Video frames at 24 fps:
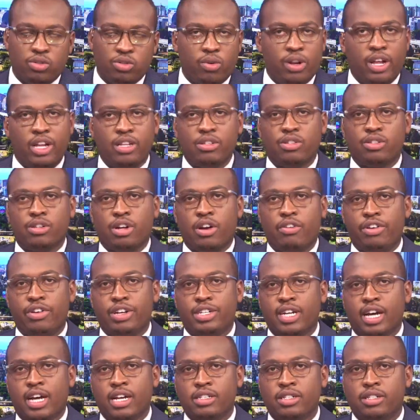students
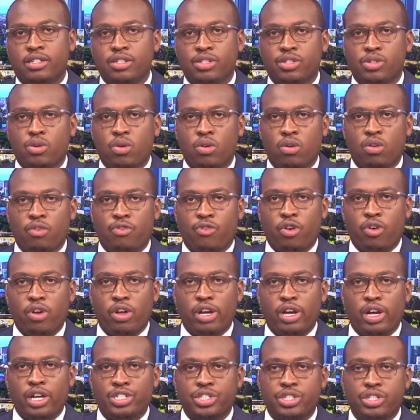returned to school
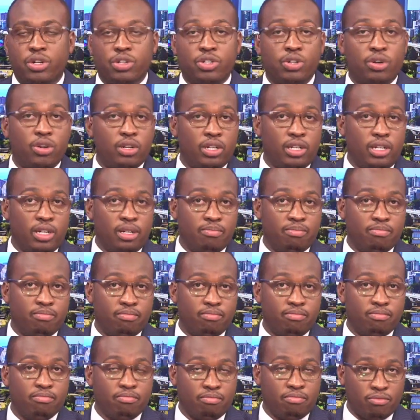following a short holiday.
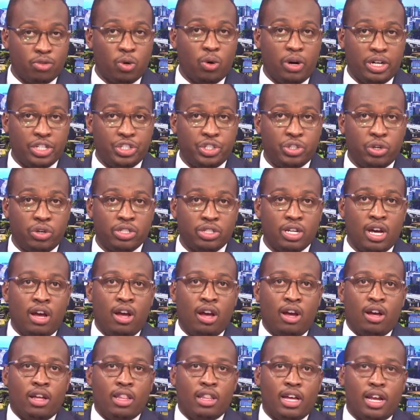Quite short.
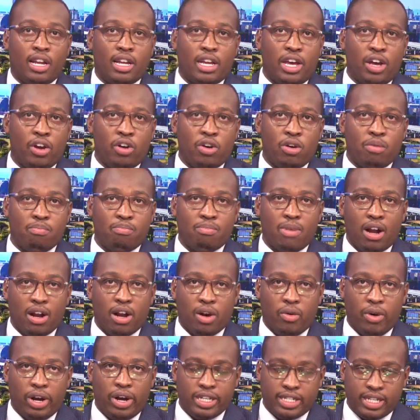The Elgeyo
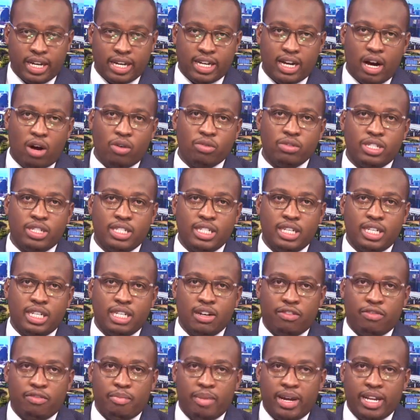Marakwet County
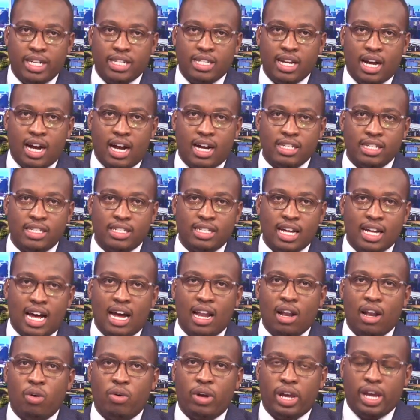government has
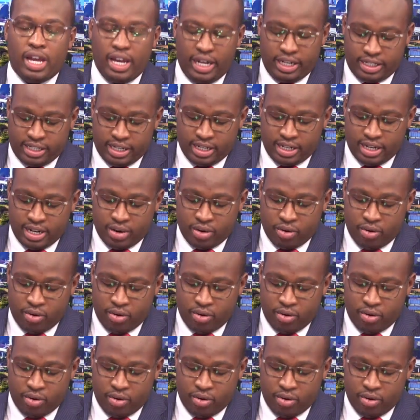allocated